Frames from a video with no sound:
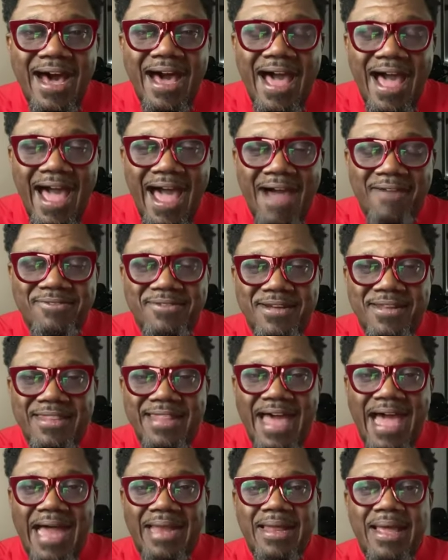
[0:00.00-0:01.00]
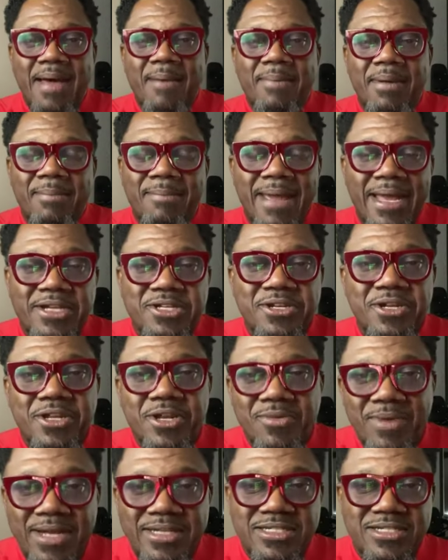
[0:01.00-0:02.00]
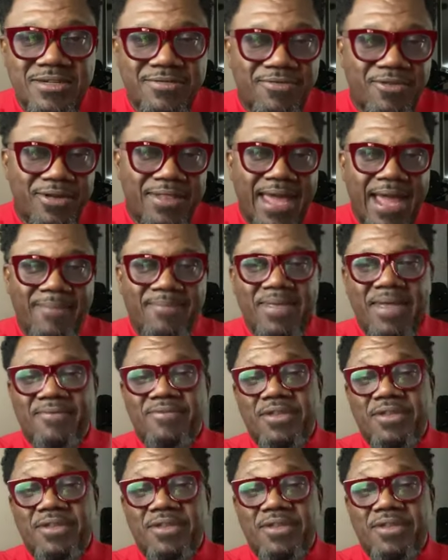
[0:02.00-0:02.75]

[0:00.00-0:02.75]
after that, but make sure you register for that.